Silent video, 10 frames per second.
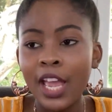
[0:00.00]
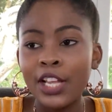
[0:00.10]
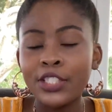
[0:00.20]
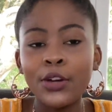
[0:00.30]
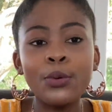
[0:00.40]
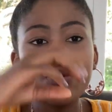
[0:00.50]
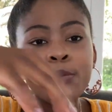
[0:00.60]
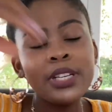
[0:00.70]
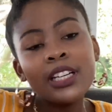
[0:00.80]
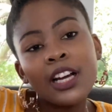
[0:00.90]
So we would
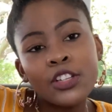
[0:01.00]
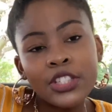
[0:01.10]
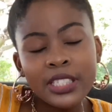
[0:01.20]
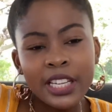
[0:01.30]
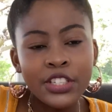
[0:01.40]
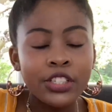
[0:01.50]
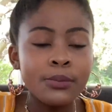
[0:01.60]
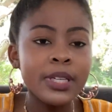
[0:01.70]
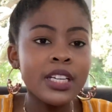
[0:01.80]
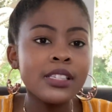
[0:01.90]
meet at Gautrain stations,
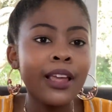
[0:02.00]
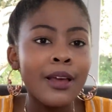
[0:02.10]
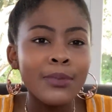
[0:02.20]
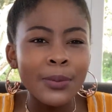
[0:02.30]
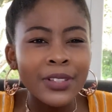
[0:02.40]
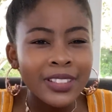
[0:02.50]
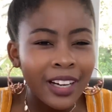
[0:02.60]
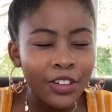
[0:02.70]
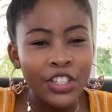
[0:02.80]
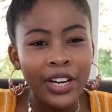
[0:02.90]
because people on the
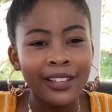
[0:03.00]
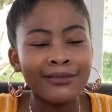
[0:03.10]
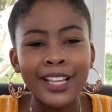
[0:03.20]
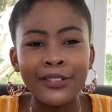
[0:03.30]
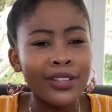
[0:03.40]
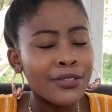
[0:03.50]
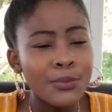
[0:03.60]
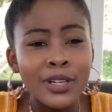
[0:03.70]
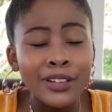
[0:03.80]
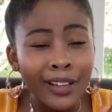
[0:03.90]
Gautrain, if you ever
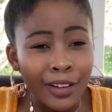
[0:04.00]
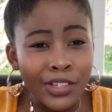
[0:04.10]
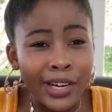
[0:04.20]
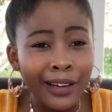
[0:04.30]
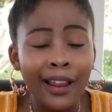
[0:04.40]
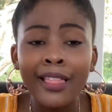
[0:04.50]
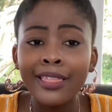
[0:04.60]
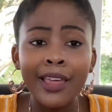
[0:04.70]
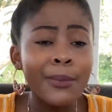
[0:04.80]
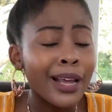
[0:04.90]
been on a Gautrain,
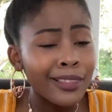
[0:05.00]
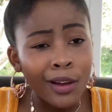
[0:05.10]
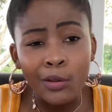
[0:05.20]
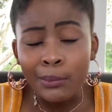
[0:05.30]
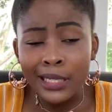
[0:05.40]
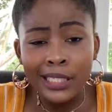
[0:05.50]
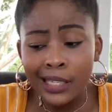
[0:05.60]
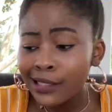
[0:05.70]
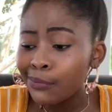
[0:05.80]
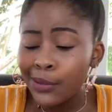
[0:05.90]
they mind their own
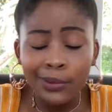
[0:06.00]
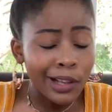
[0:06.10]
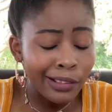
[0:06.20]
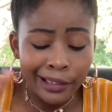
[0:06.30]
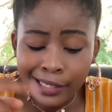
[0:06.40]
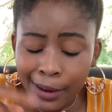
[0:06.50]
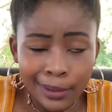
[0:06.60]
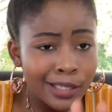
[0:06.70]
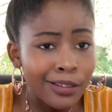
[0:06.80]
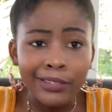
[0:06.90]
business. People are on their
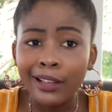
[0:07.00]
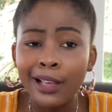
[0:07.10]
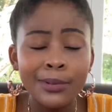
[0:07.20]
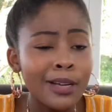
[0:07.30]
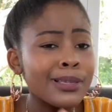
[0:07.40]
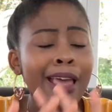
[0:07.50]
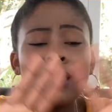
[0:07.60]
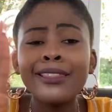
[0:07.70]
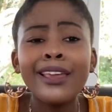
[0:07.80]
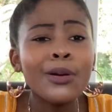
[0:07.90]
tablets, on their laptops.
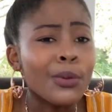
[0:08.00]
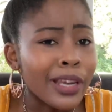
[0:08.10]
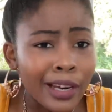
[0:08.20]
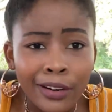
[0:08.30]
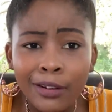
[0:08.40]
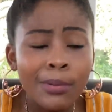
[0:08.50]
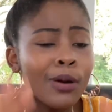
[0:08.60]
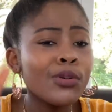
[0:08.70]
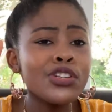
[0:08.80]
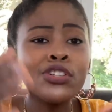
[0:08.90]
They don't care
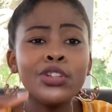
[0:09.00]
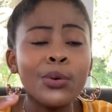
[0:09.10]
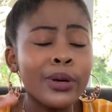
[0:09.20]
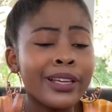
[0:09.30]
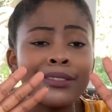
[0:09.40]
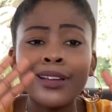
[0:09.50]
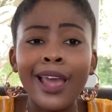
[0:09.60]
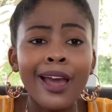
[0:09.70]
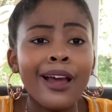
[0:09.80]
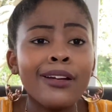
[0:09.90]
about what you're doing
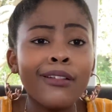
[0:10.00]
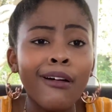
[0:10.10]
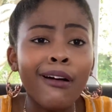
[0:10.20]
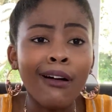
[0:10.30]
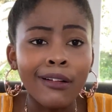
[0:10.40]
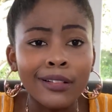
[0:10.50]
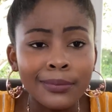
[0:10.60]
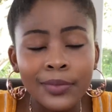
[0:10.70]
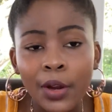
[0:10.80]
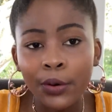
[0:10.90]
at all.
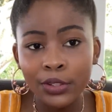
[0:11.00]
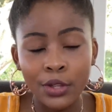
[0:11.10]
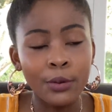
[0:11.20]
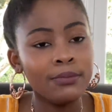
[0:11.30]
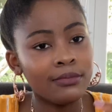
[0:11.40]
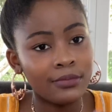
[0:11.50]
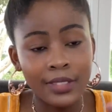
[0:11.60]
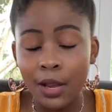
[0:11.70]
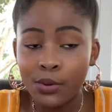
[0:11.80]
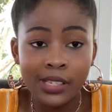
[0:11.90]
So
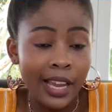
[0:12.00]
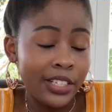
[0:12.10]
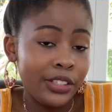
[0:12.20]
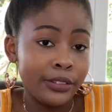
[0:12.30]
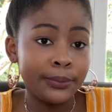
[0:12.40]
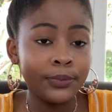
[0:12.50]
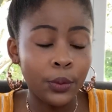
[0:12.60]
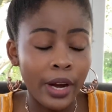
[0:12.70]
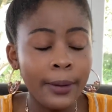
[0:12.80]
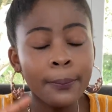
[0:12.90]
that was ideal,
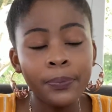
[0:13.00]
right?